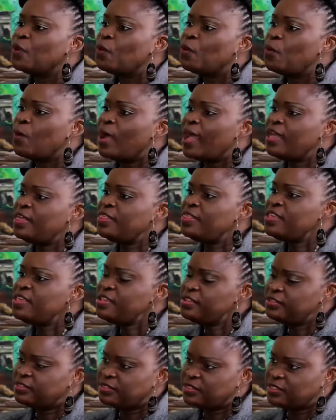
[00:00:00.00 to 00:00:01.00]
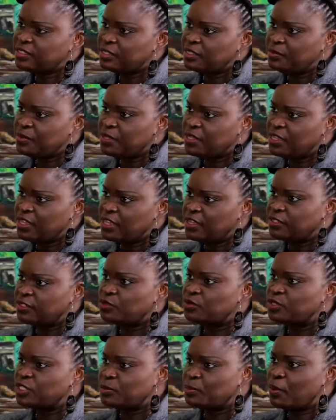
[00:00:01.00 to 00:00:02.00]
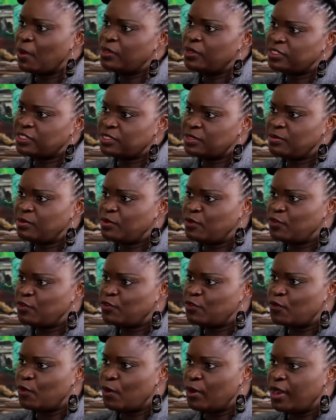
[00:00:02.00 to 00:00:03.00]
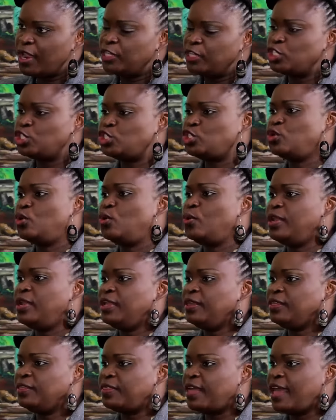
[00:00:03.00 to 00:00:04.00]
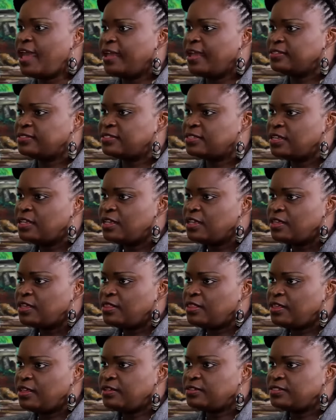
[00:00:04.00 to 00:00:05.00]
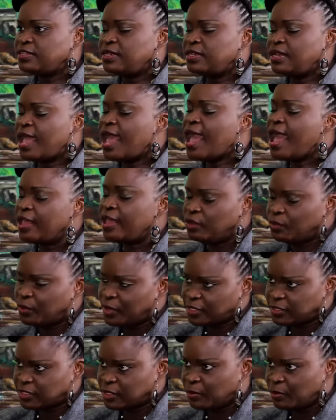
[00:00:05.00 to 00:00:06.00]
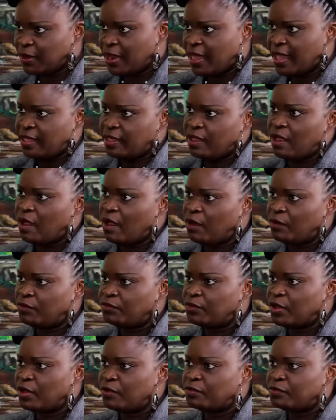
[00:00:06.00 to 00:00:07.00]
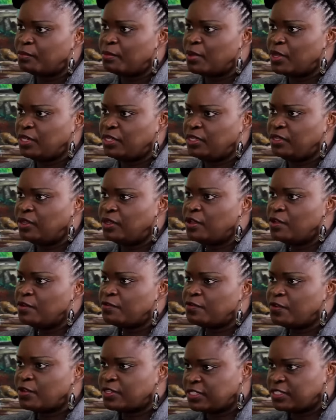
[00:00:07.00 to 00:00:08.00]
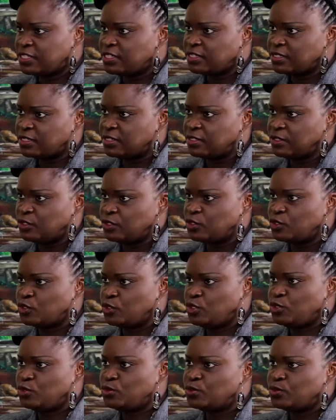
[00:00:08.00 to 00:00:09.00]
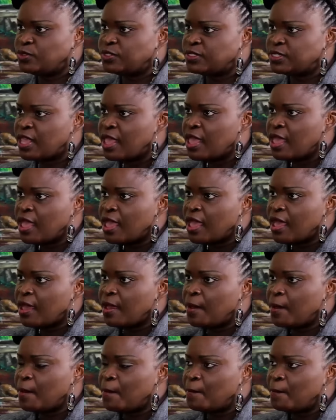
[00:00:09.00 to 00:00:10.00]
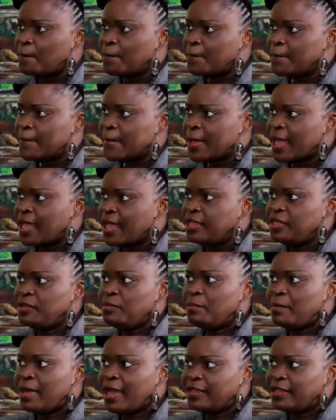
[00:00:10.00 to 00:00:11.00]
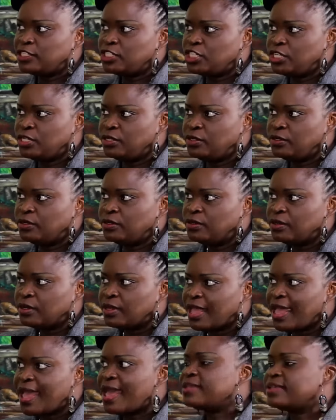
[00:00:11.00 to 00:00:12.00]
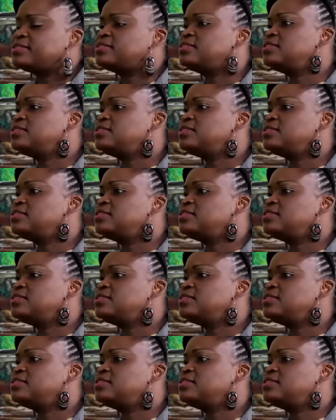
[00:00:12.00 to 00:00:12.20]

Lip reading: While the ECCB is responsible for ensuring that there's an adequate supply of money for citizens to use, I imagine as